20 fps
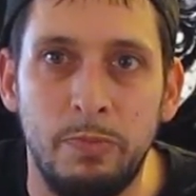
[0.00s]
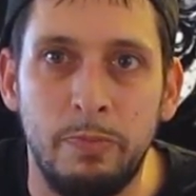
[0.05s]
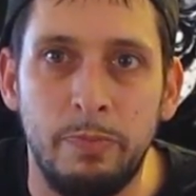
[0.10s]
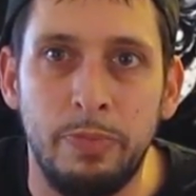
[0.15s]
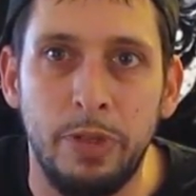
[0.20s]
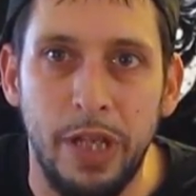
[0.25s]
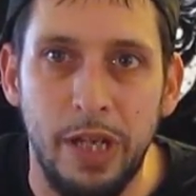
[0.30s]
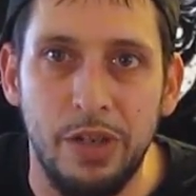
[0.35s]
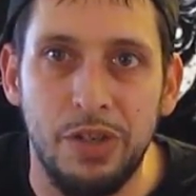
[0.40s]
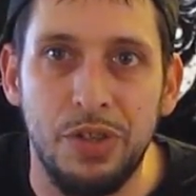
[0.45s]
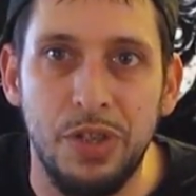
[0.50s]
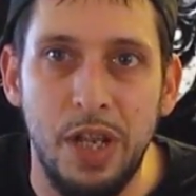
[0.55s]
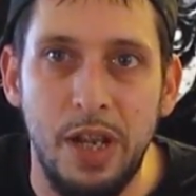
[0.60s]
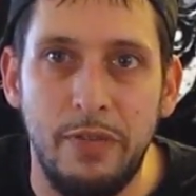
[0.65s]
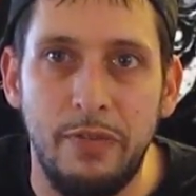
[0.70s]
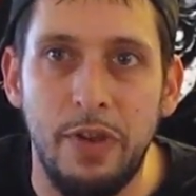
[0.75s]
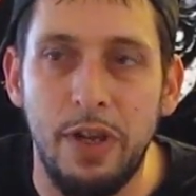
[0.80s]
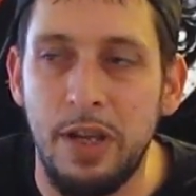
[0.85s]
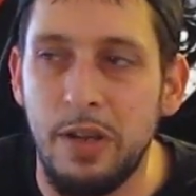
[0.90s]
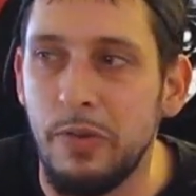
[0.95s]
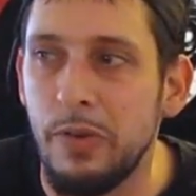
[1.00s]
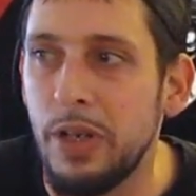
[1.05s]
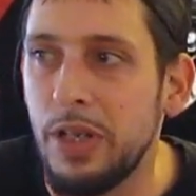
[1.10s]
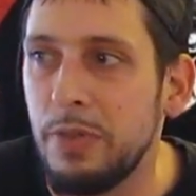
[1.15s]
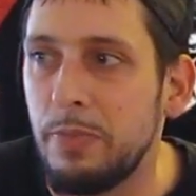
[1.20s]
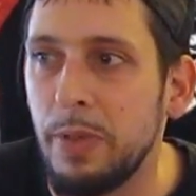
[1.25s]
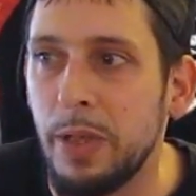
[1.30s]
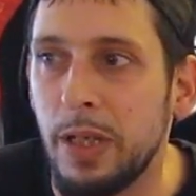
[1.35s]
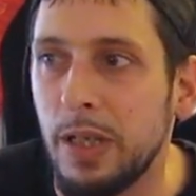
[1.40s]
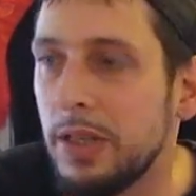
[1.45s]
play safe,
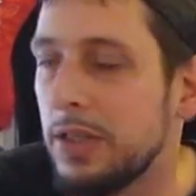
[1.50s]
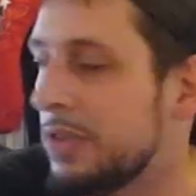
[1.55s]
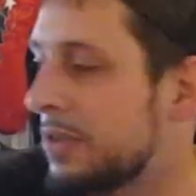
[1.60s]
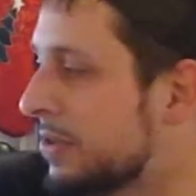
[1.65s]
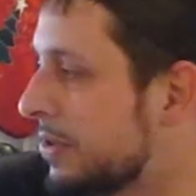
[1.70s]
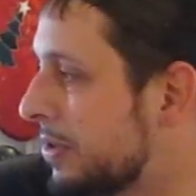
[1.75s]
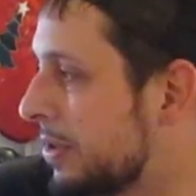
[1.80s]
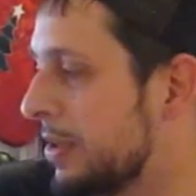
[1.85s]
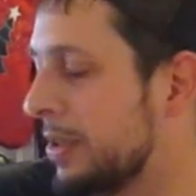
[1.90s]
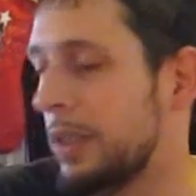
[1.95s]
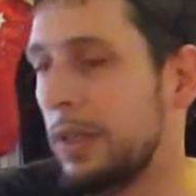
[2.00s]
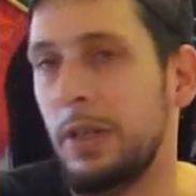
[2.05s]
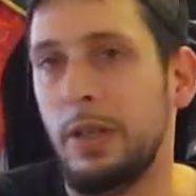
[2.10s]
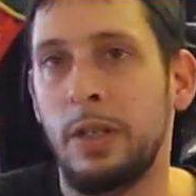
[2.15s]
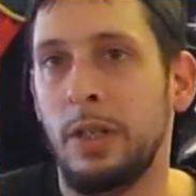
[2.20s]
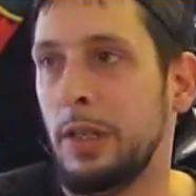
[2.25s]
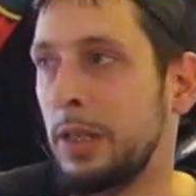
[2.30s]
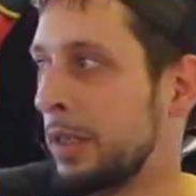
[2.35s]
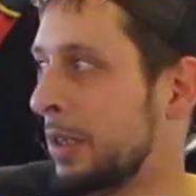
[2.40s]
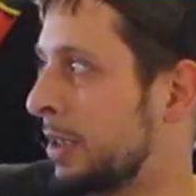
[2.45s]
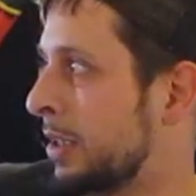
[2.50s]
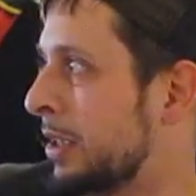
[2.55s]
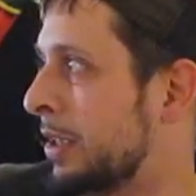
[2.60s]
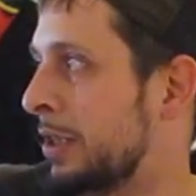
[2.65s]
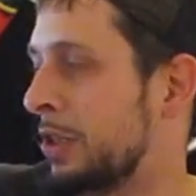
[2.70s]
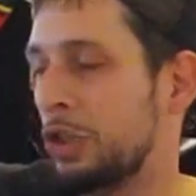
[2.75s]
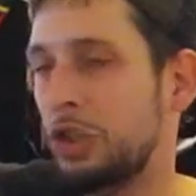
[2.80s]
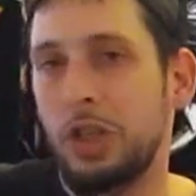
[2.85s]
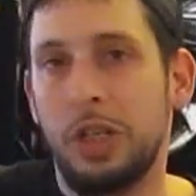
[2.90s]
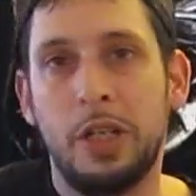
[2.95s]
anyways, because
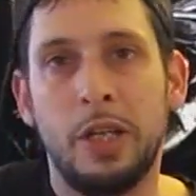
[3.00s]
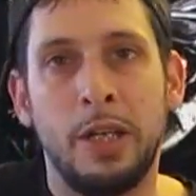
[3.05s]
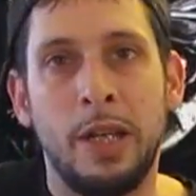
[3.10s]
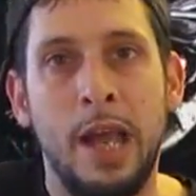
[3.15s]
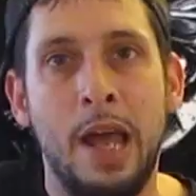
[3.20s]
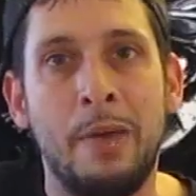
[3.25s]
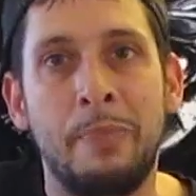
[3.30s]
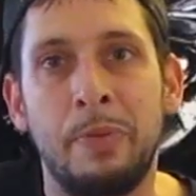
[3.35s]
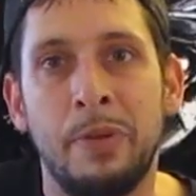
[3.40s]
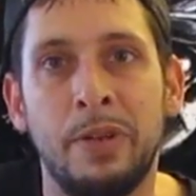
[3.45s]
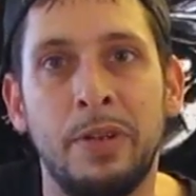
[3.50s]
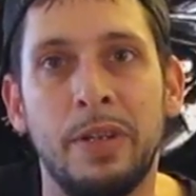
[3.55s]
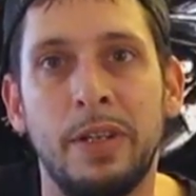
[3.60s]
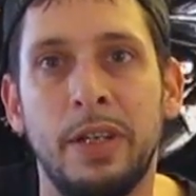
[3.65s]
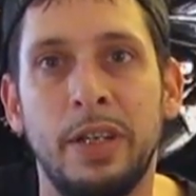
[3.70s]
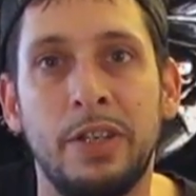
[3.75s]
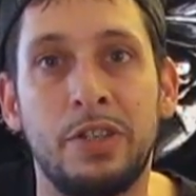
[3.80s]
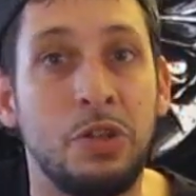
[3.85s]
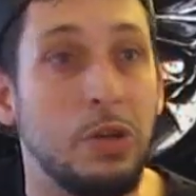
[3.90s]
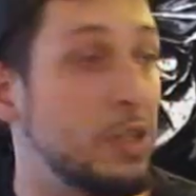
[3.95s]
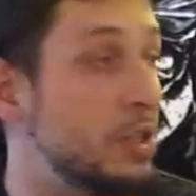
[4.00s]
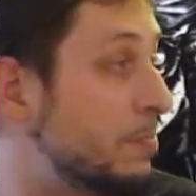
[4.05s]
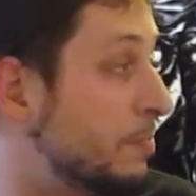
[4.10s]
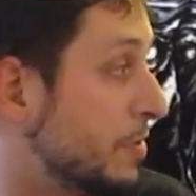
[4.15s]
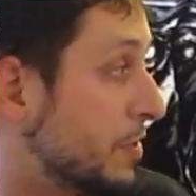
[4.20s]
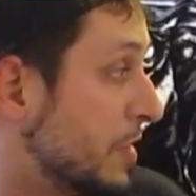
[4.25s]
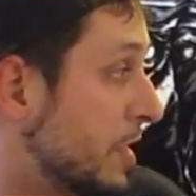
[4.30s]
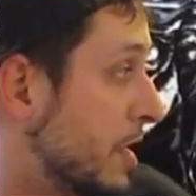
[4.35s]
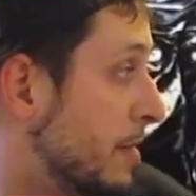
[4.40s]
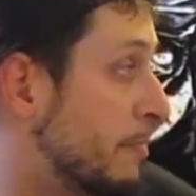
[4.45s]
shit can happen. And it's
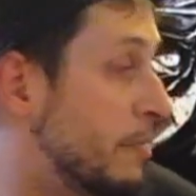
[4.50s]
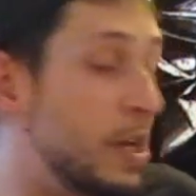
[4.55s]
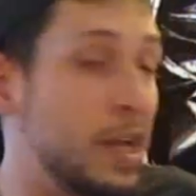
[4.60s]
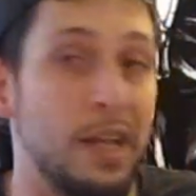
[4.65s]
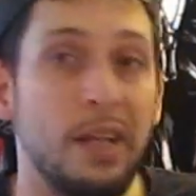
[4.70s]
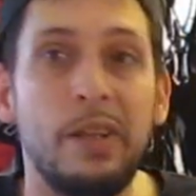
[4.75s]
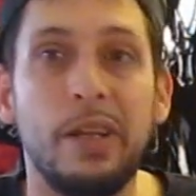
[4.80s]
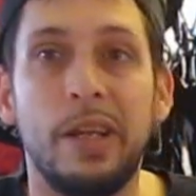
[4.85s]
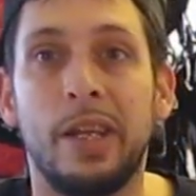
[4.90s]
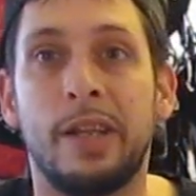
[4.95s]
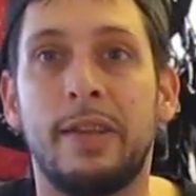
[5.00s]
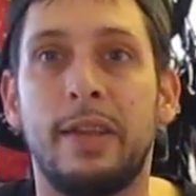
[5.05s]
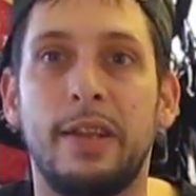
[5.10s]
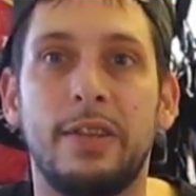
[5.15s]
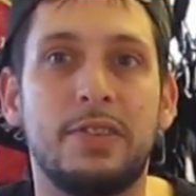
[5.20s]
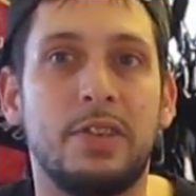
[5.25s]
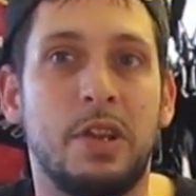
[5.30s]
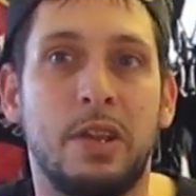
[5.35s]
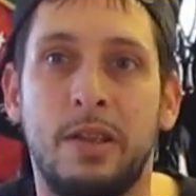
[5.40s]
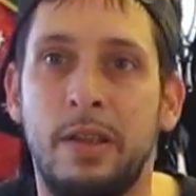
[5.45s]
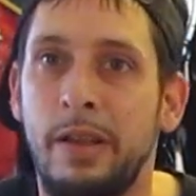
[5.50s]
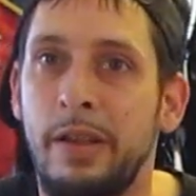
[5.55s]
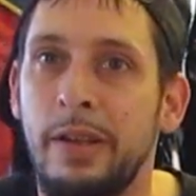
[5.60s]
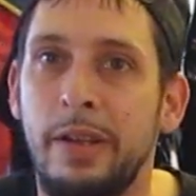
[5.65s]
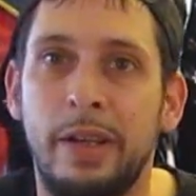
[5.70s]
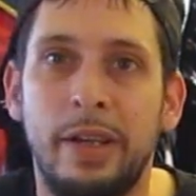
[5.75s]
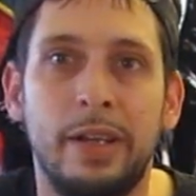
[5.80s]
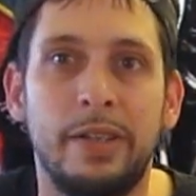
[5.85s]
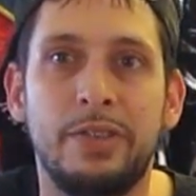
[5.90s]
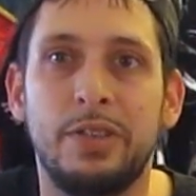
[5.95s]
Christmas time, right? Like it's
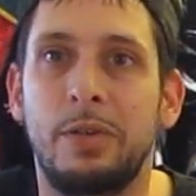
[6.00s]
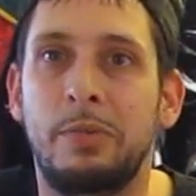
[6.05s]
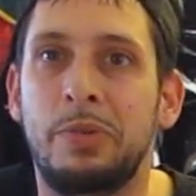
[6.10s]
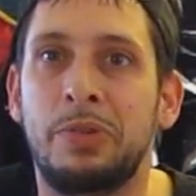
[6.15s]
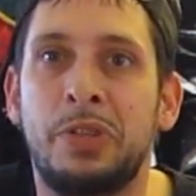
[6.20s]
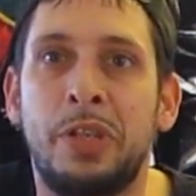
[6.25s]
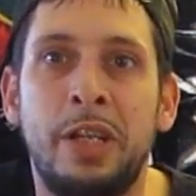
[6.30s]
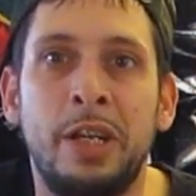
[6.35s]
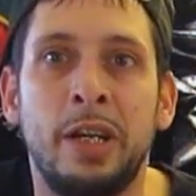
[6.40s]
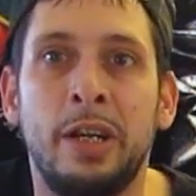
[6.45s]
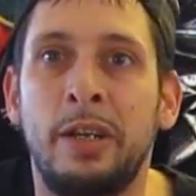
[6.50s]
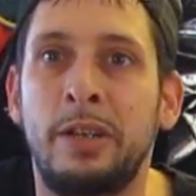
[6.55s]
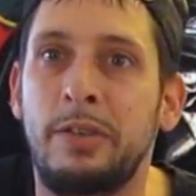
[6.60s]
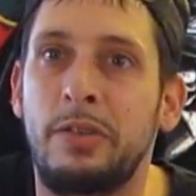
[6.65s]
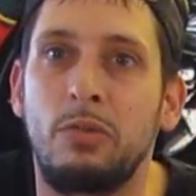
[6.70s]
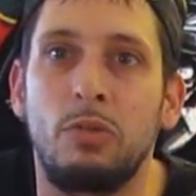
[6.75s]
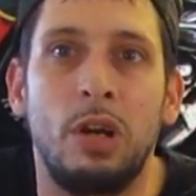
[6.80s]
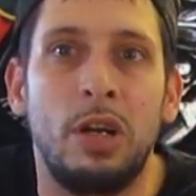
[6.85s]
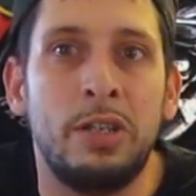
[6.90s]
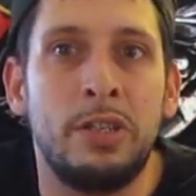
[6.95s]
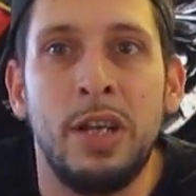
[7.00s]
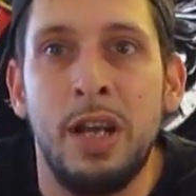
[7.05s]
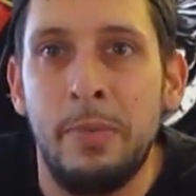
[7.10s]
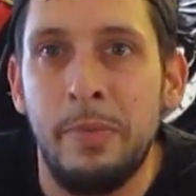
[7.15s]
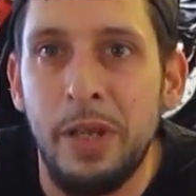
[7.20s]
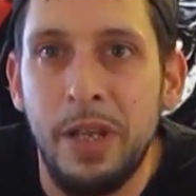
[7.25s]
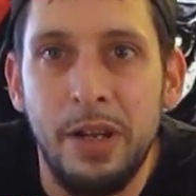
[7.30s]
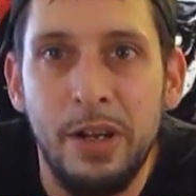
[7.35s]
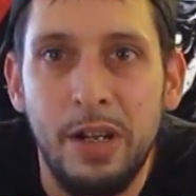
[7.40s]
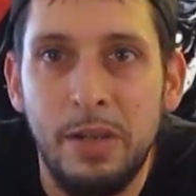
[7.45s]
it's almost here. Wrong
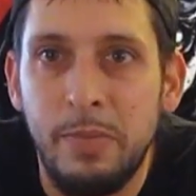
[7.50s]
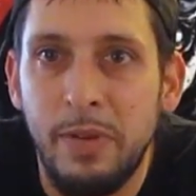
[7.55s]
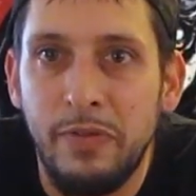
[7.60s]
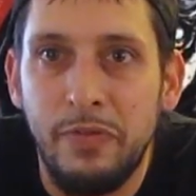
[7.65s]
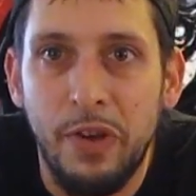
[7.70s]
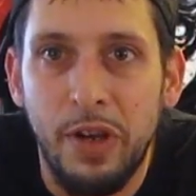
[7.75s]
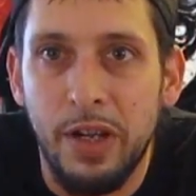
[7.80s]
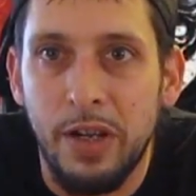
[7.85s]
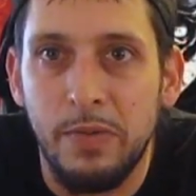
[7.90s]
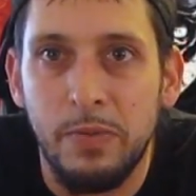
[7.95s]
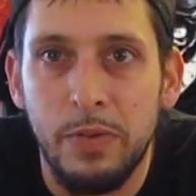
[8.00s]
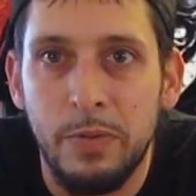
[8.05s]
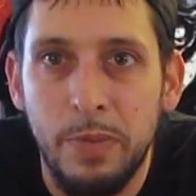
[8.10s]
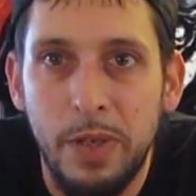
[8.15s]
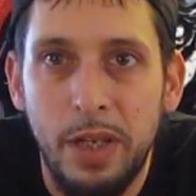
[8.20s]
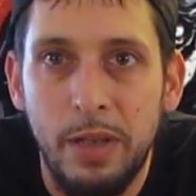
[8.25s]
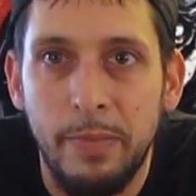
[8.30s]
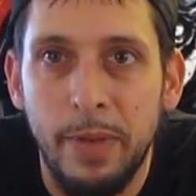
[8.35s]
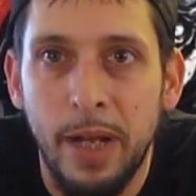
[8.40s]
time of year to be fucking with me,